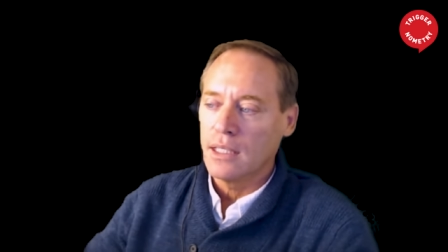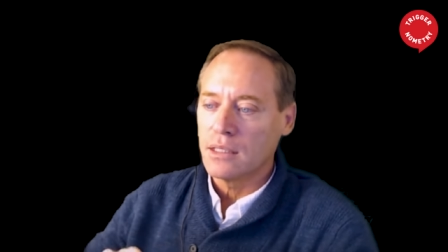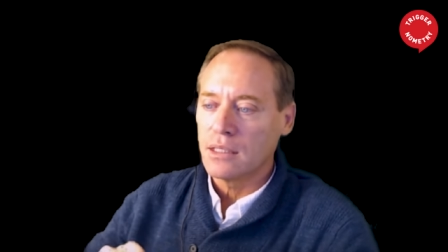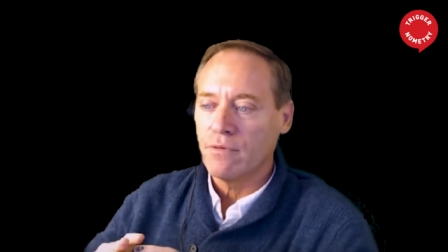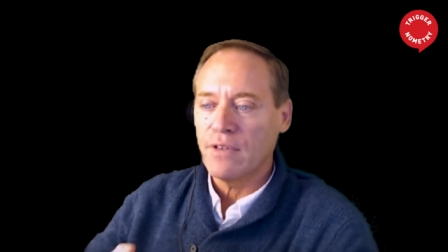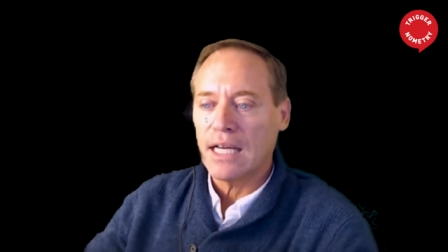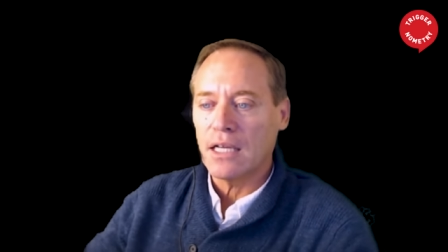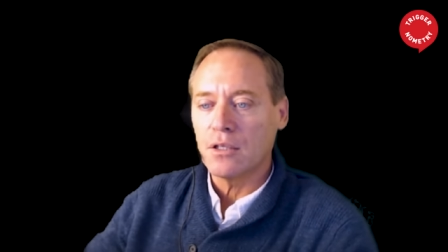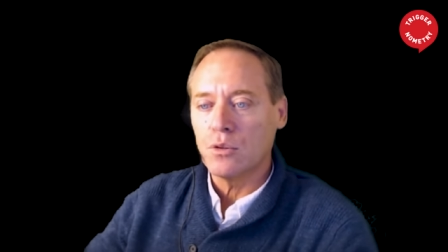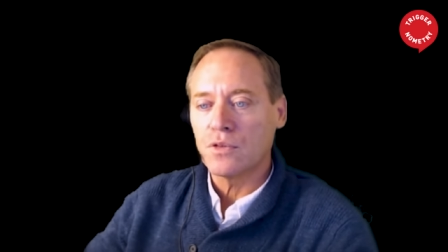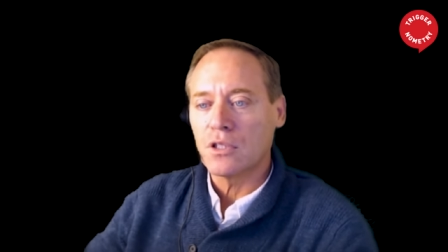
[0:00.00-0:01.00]
is the
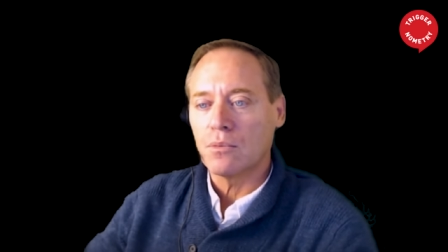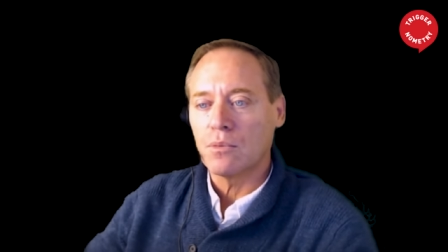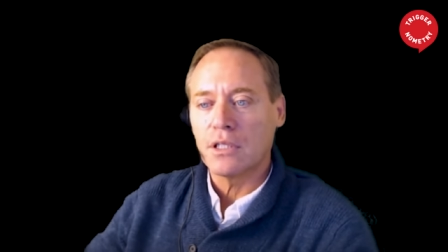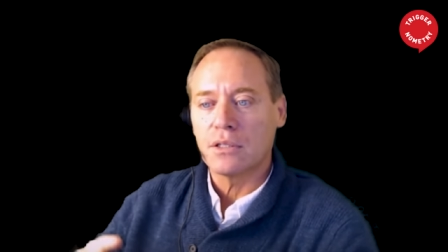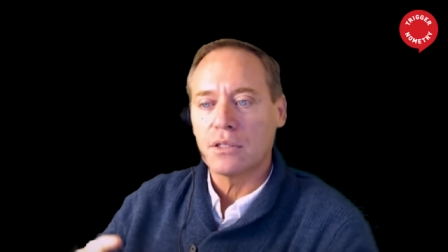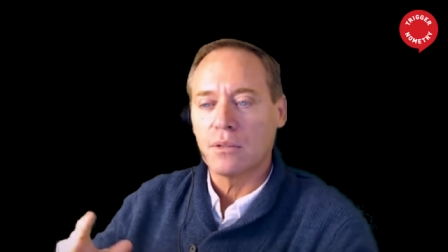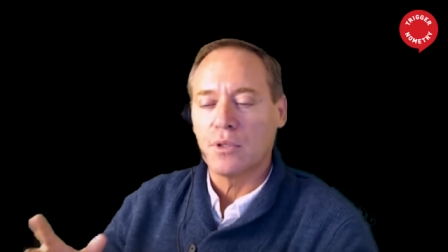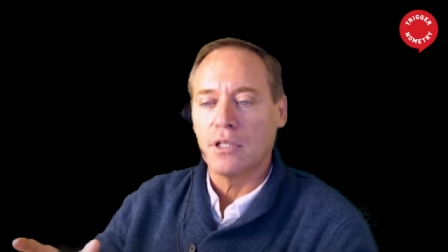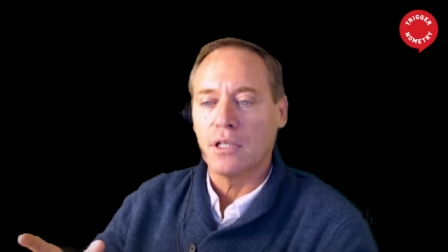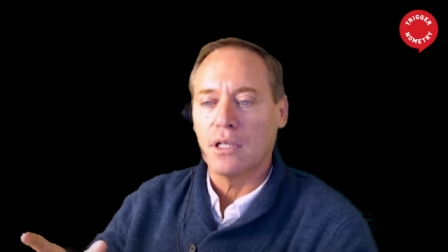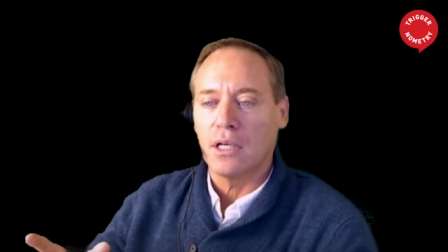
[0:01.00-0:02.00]
value of something is
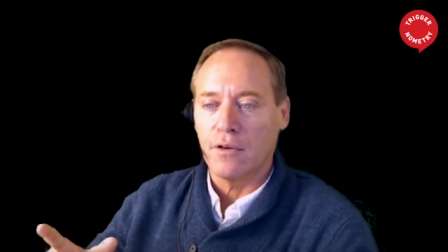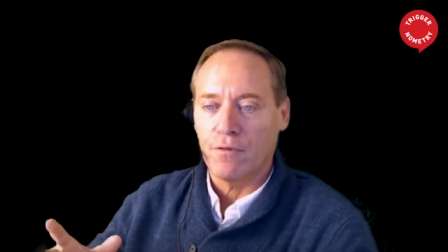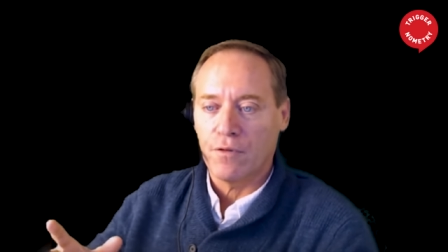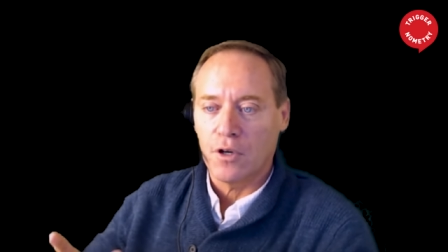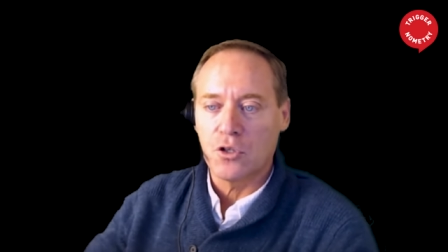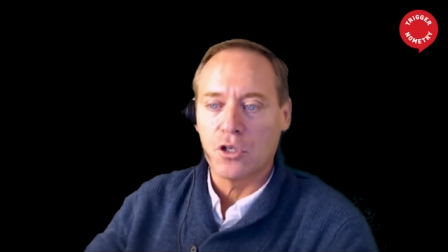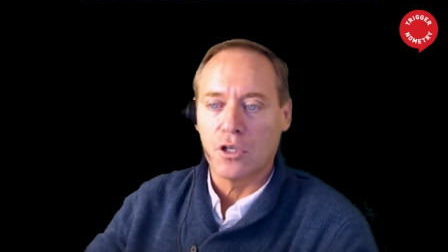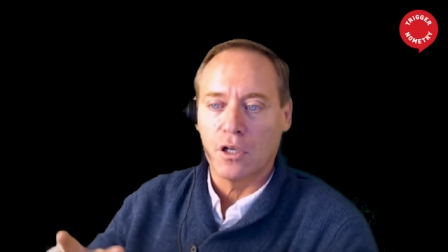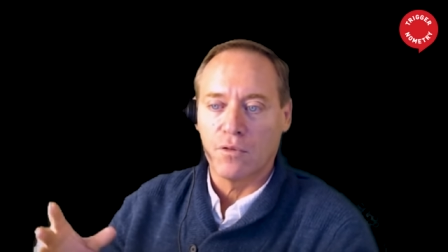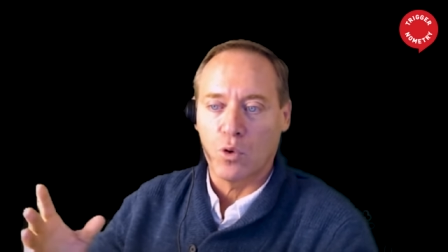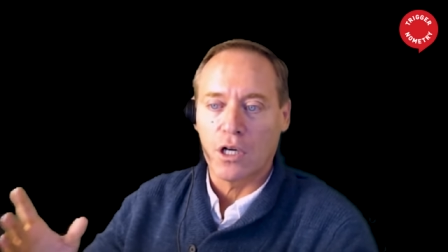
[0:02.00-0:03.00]
simply a function
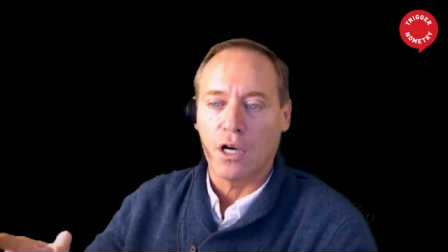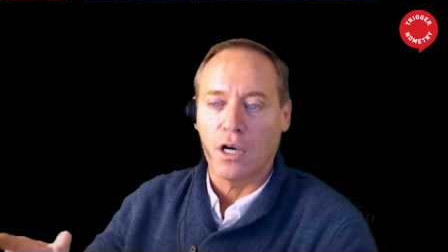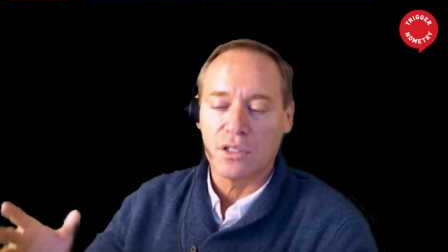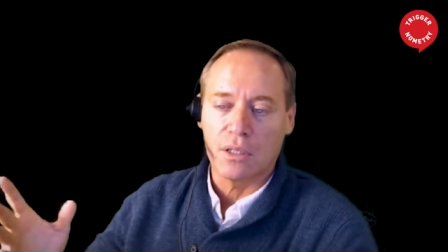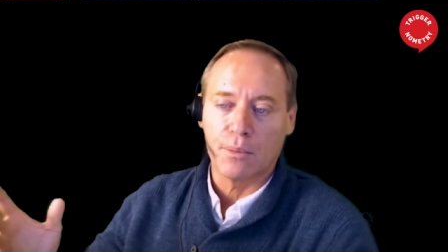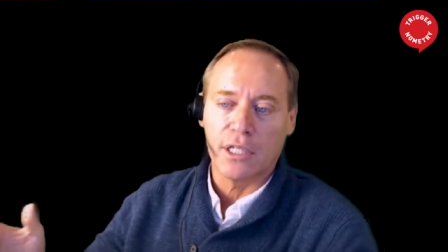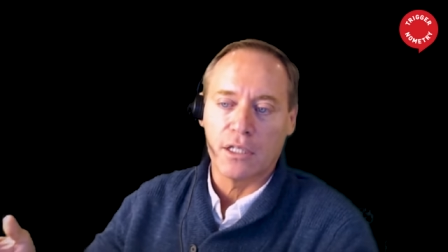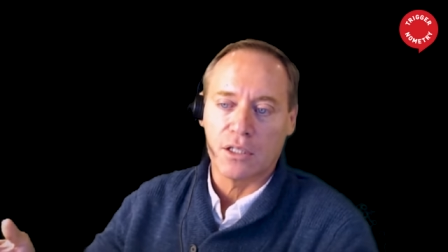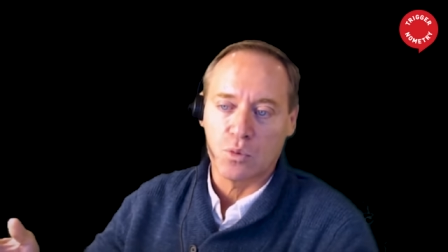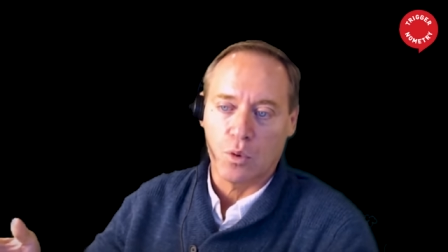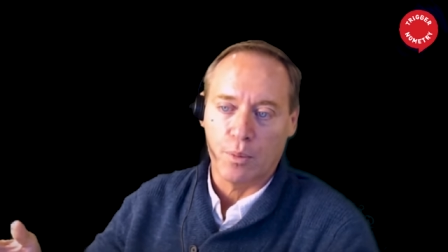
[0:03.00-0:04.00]
of what uh, somebody
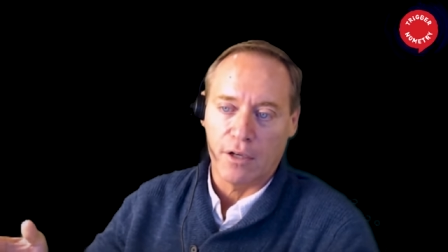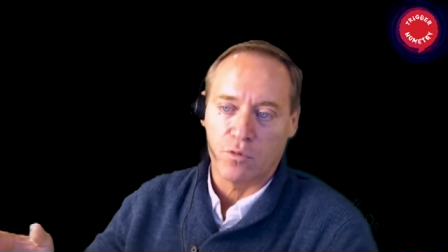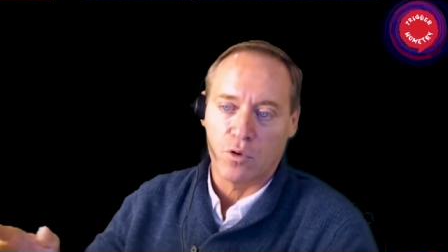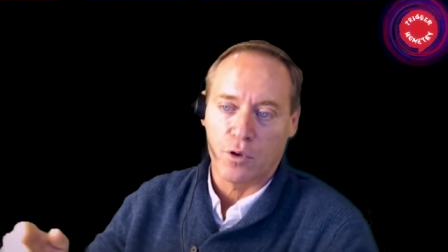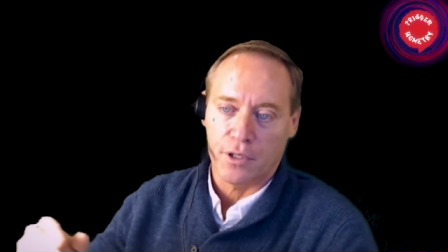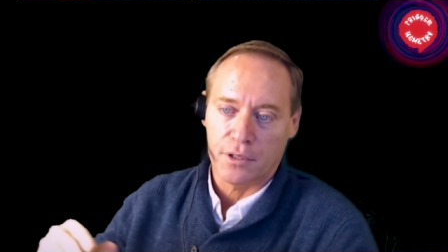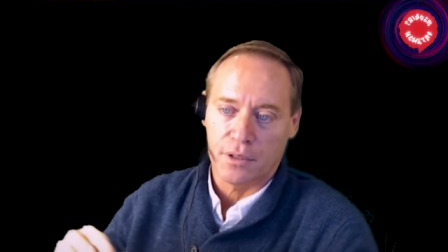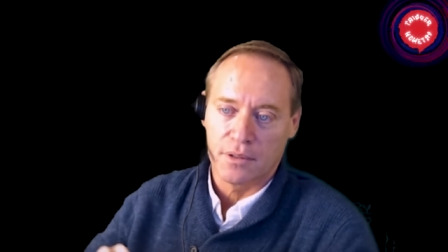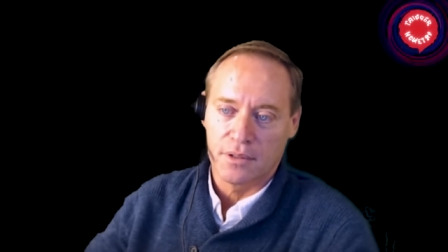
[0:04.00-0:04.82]
else will pay for it.